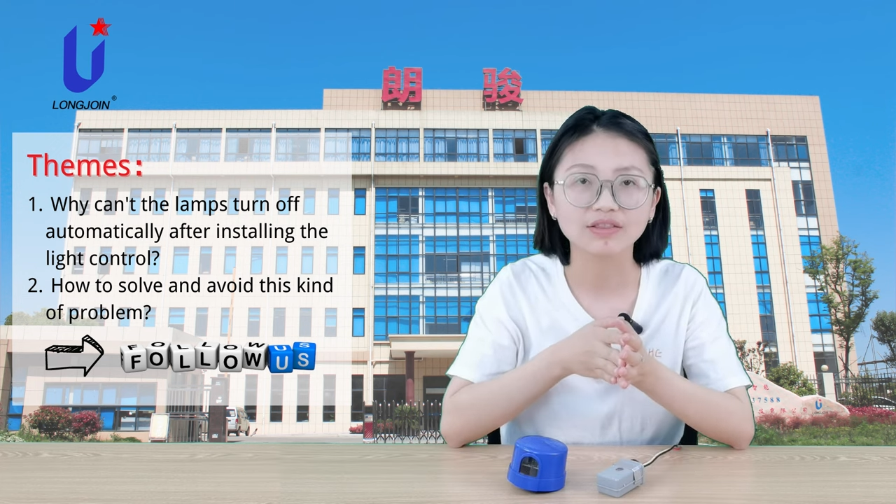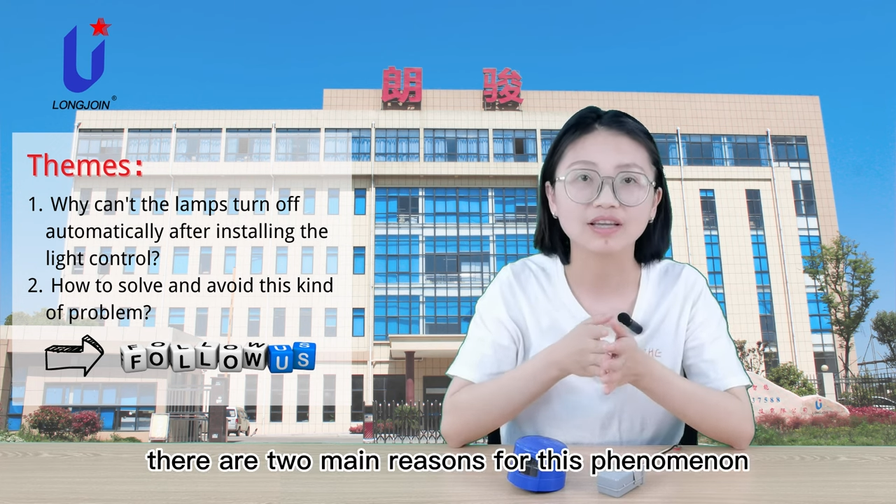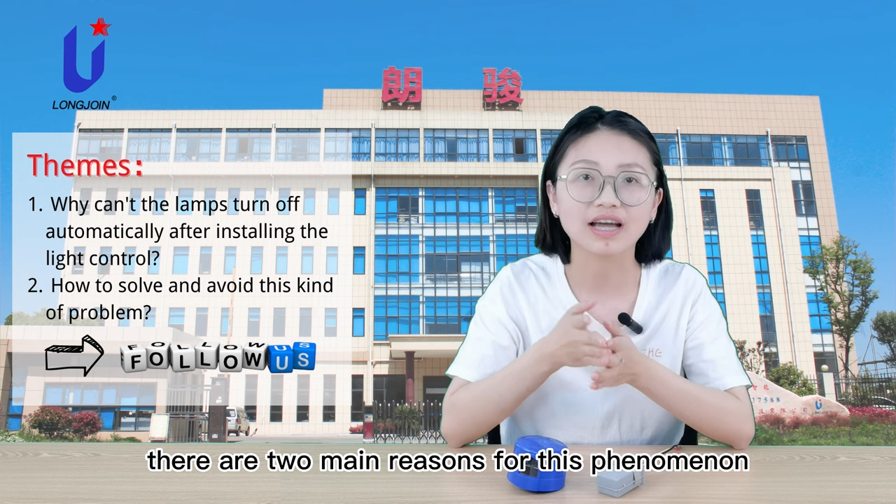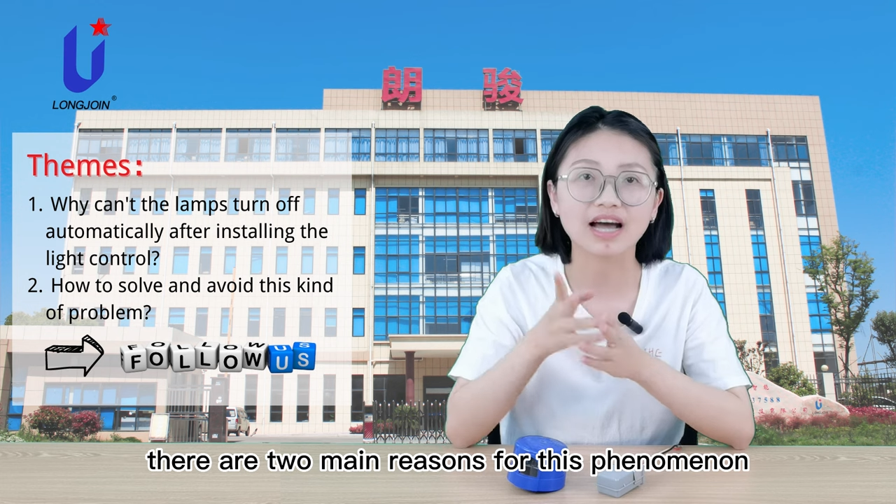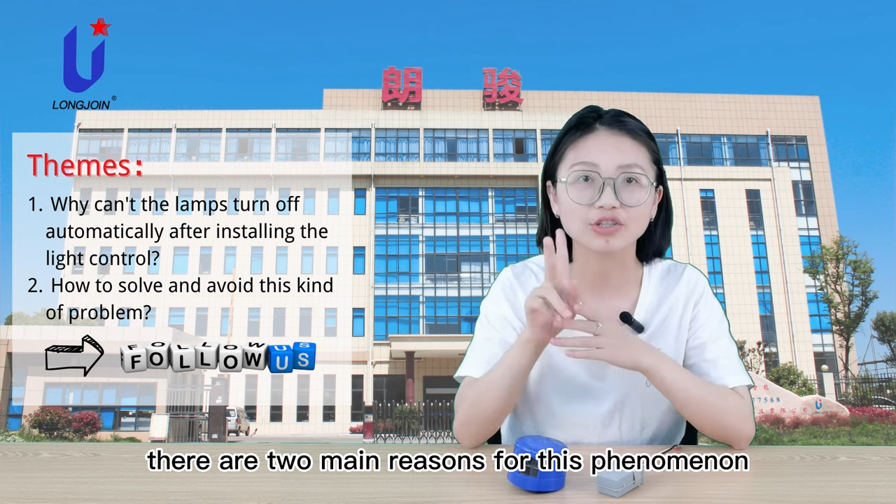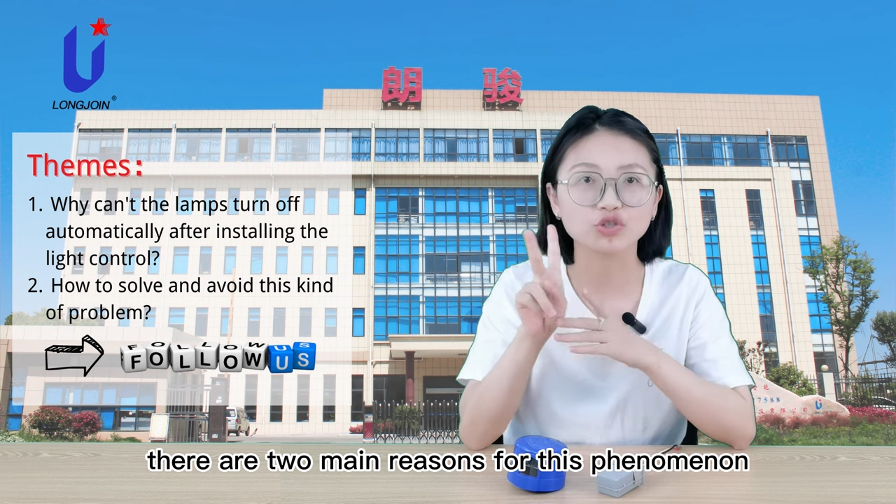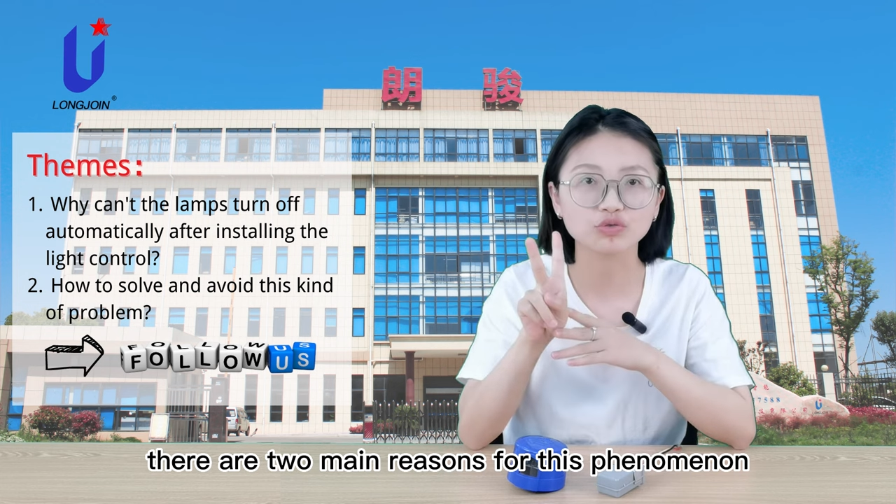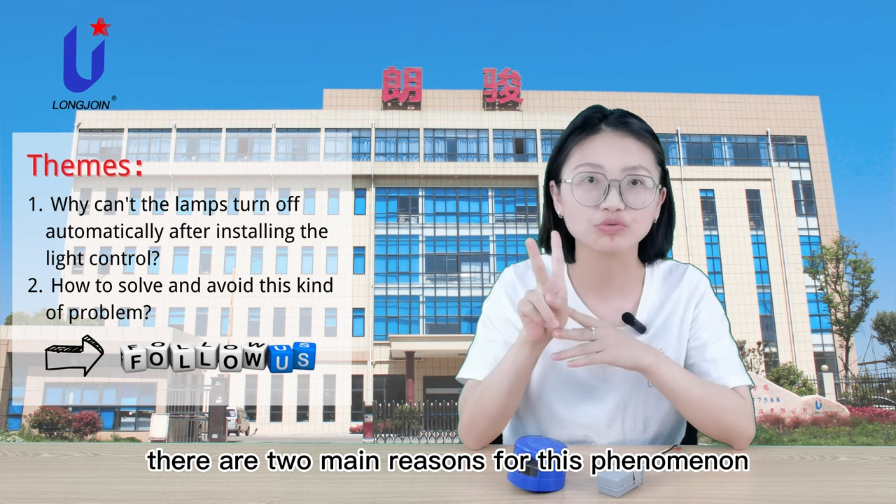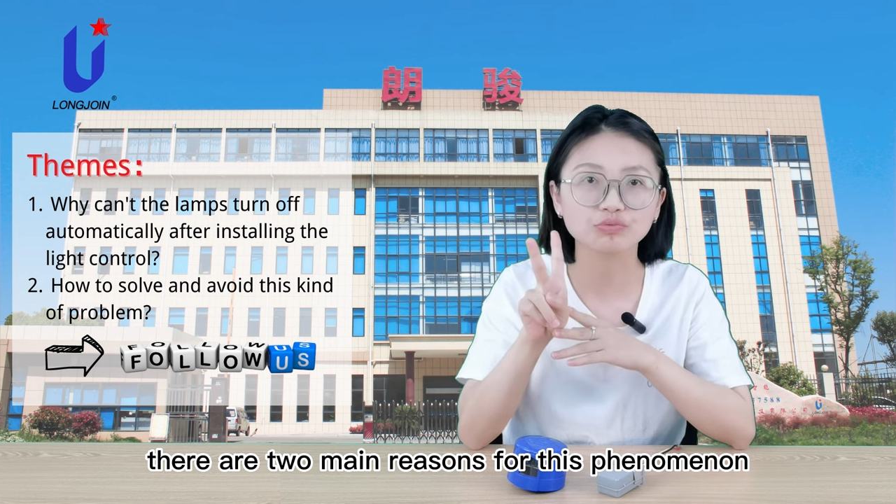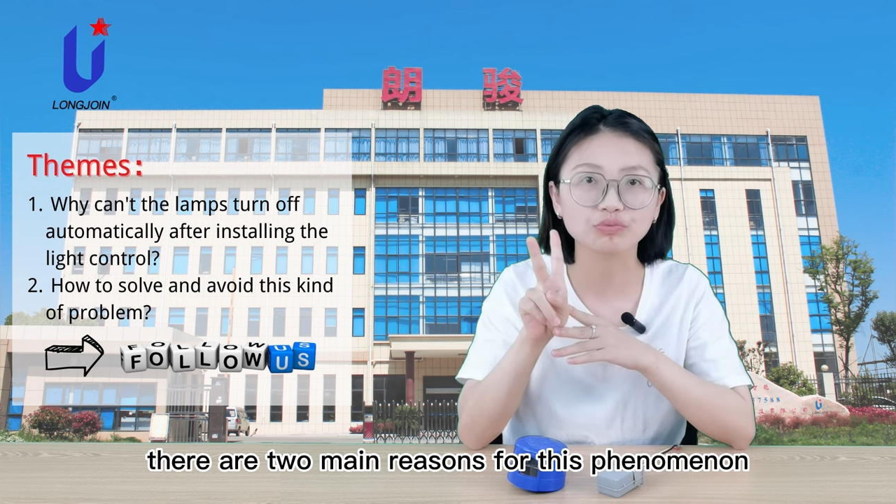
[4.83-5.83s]
There are
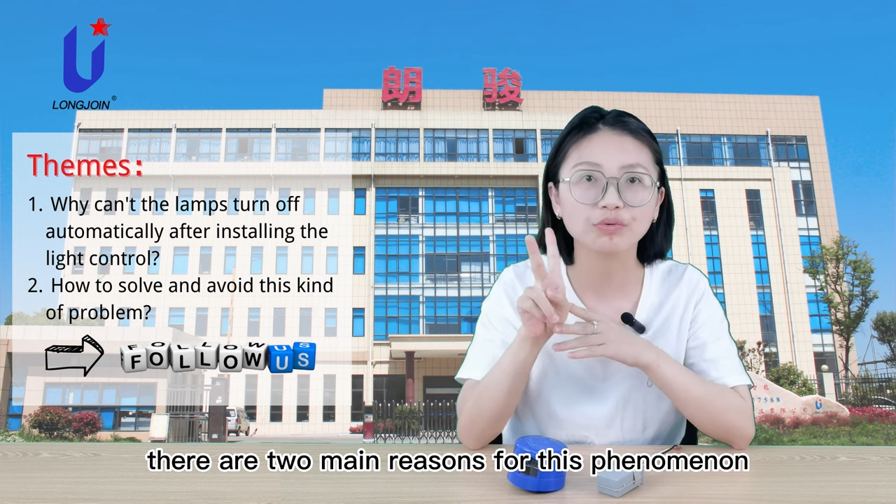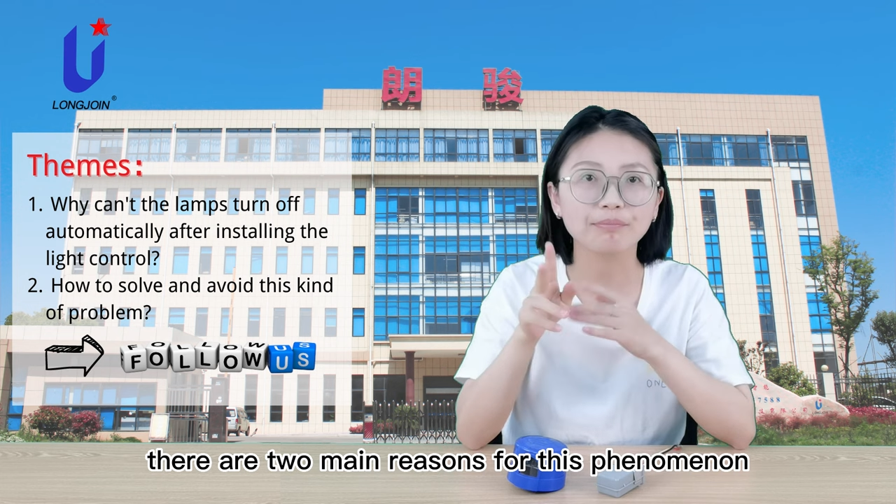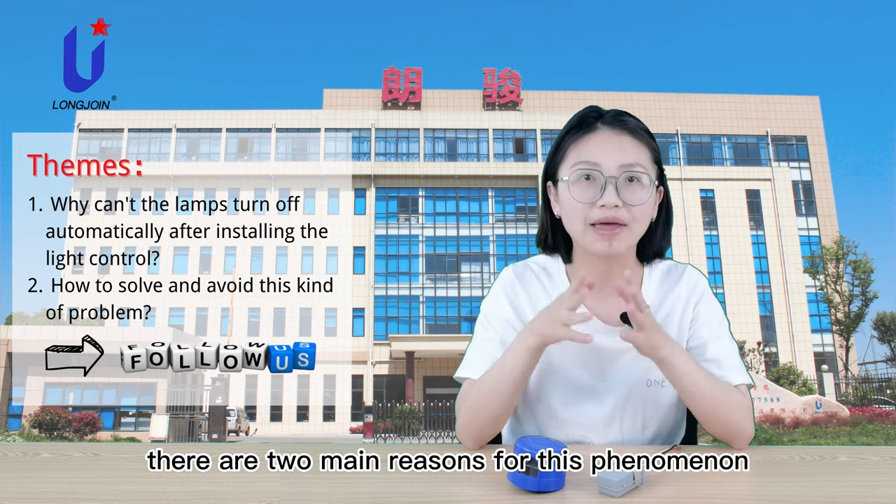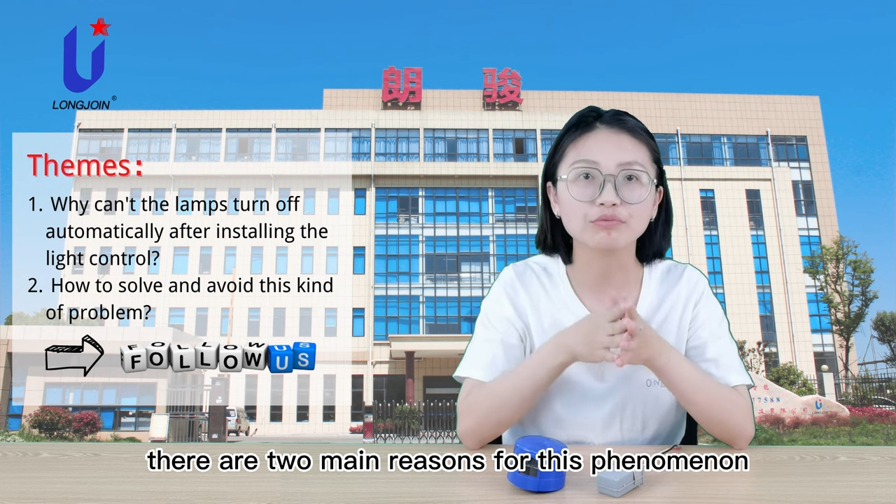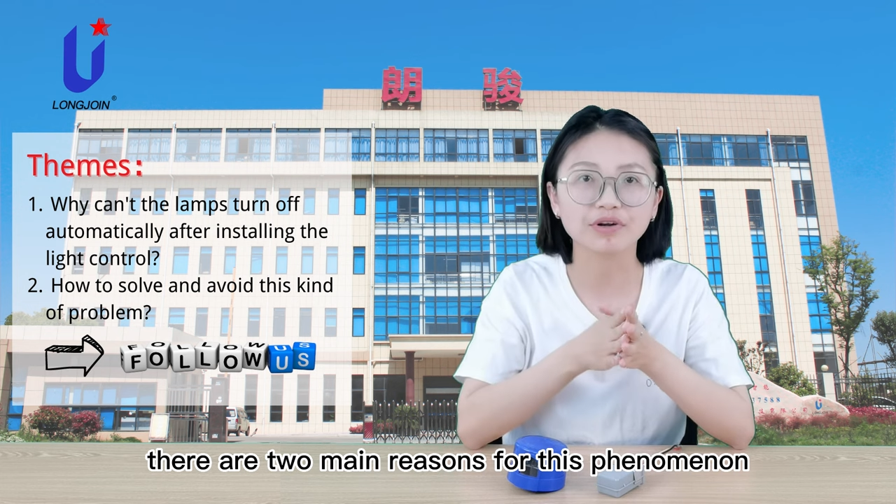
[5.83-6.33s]
two main